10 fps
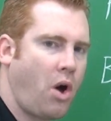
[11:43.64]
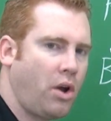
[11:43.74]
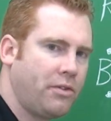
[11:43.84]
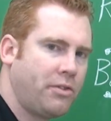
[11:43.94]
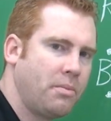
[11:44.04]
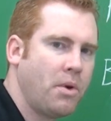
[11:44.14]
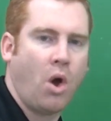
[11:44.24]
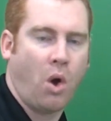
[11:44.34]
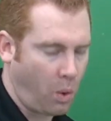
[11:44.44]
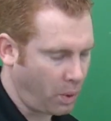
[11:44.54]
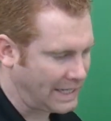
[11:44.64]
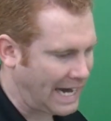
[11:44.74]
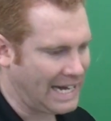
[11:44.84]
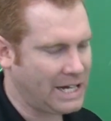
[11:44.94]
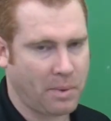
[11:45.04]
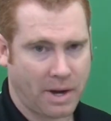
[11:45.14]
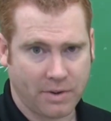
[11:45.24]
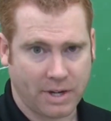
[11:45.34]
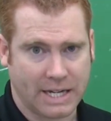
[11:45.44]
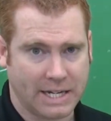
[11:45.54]
all of them or gaining
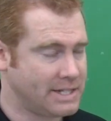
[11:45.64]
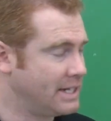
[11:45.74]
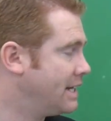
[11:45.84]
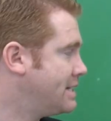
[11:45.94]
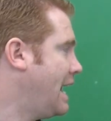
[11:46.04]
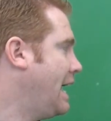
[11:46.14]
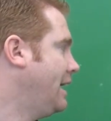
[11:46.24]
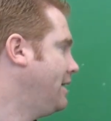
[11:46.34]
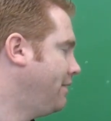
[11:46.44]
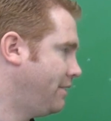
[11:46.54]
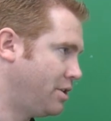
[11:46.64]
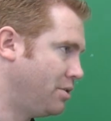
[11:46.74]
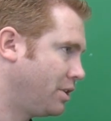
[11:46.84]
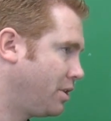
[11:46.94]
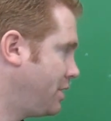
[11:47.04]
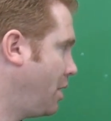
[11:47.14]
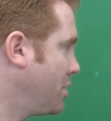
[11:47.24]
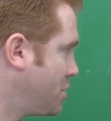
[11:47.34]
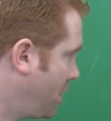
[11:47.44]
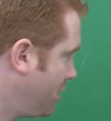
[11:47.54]
whatever it needs to get to 8. And then you look and say
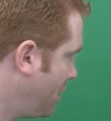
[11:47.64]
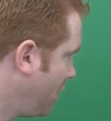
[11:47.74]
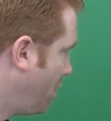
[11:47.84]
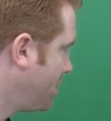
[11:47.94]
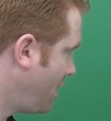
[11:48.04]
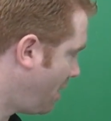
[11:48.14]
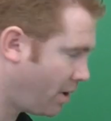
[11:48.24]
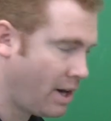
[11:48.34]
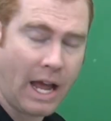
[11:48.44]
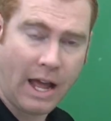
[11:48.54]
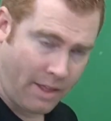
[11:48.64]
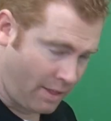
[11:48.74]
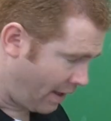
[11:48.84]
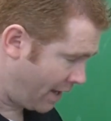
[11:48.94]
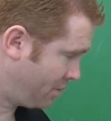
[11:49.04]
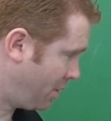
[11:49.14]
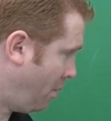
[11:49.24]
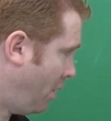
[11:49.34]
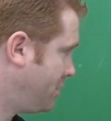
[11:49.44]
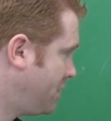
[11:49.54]
which one is the lowest number. That's what
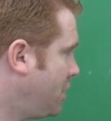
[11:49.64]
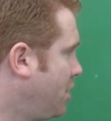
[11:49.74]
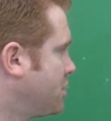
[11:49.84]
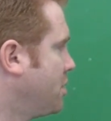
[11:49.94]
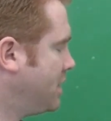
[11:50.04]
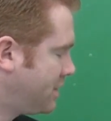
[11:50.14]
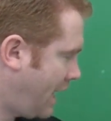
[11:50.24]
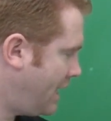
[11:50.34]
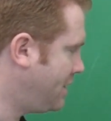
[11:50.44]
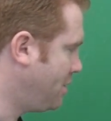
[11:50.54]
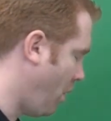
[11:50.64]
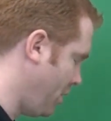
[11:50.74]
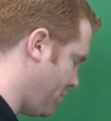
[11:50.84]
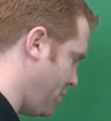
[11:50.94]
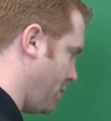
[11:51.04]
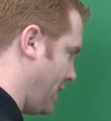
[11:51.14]
it wants to do. So in this case, it wants to